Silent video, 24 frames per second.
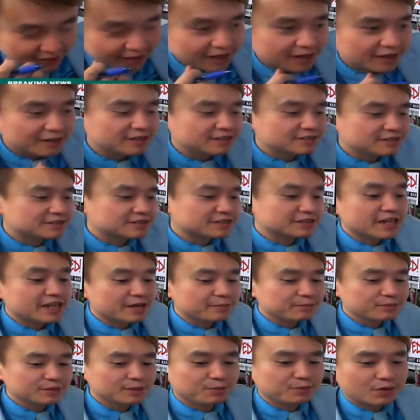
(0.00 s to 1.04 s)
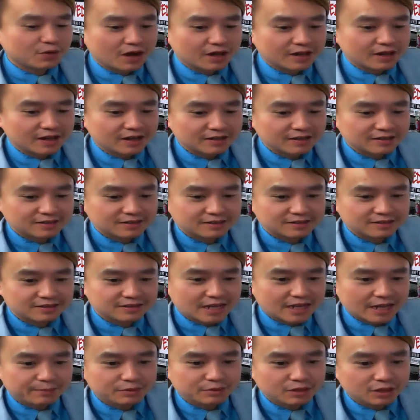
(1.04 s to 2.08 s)
Uh, it's name the product,
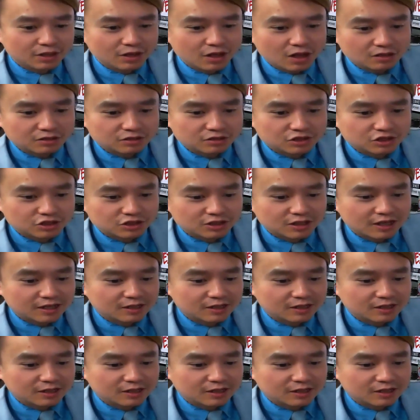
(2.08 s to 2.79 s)
time to launch,